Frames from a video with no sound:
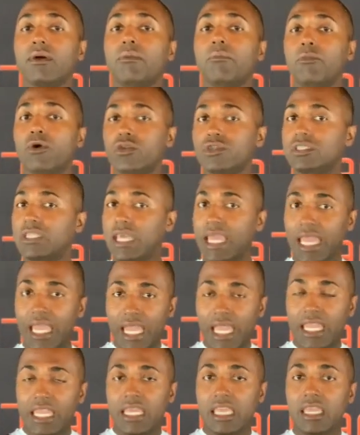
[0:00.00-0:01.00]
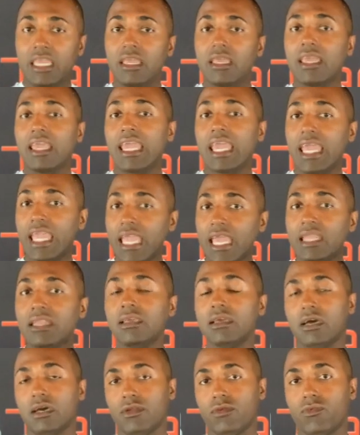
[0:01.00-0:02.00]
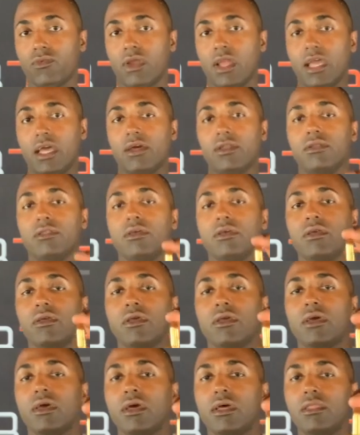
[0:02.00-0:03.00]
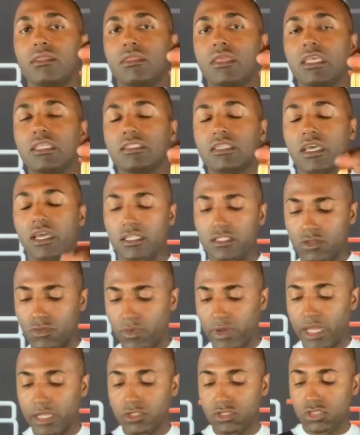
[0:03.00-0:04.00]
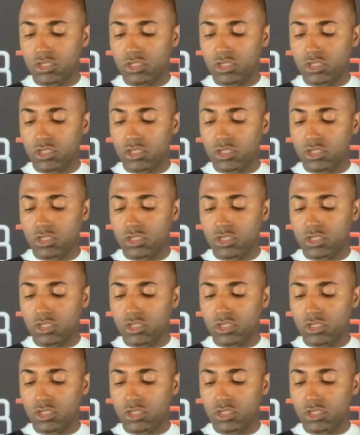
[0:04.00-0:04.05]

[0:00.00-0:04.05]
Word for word: most any handgun round, these kinds of rounds.